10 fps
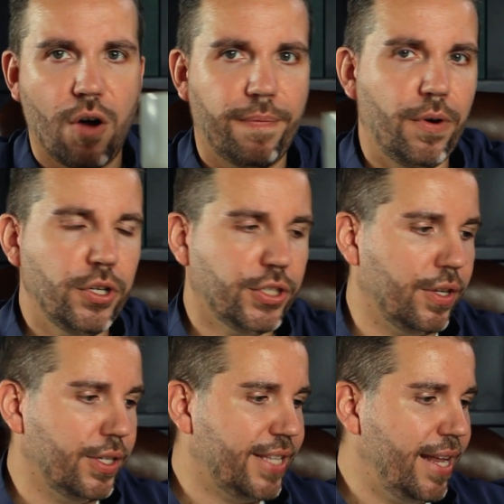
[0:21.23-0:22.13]
Our first
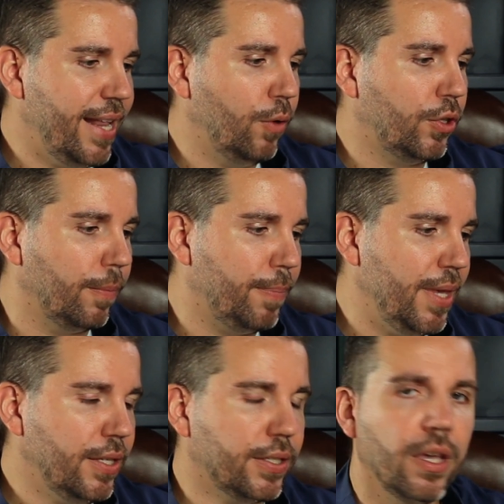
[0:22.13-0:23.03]
standout
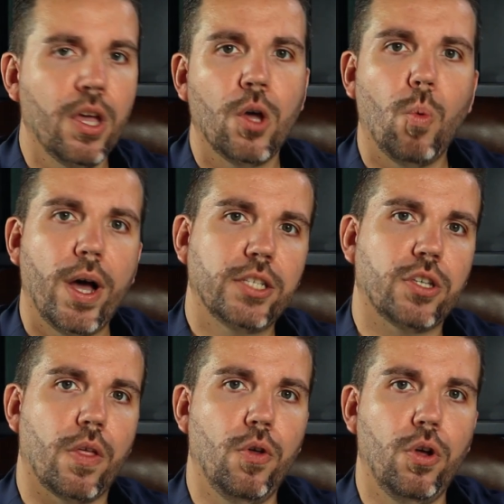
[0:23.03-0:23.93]
piece was
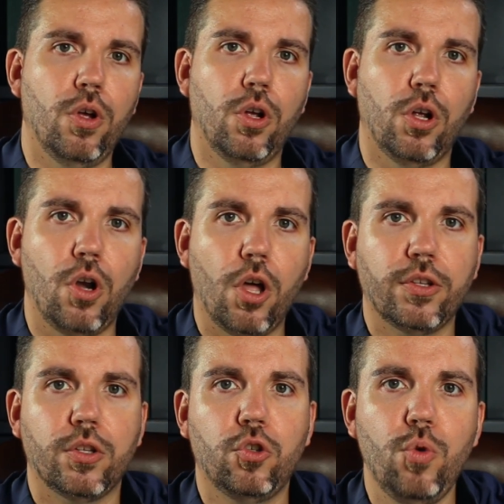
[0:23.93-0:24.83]
the
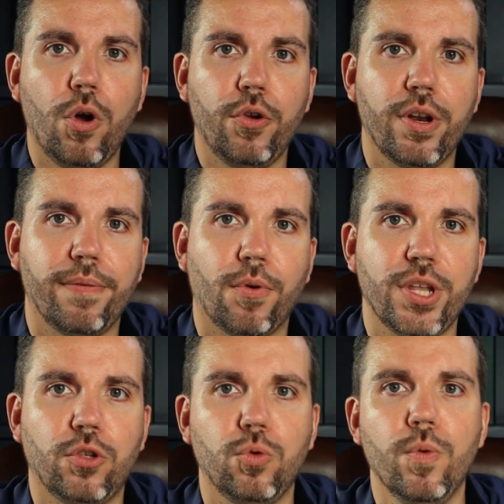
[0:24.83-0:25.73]
lot
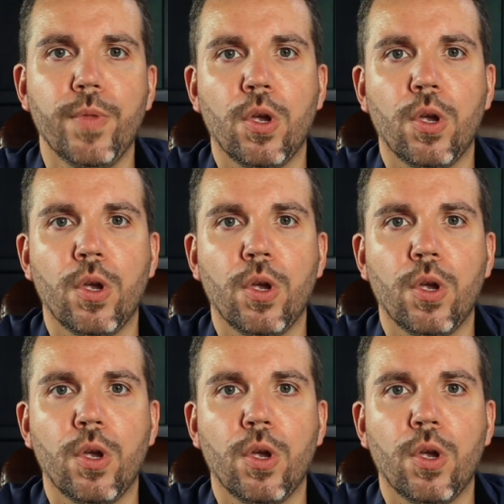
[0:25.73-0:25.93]
242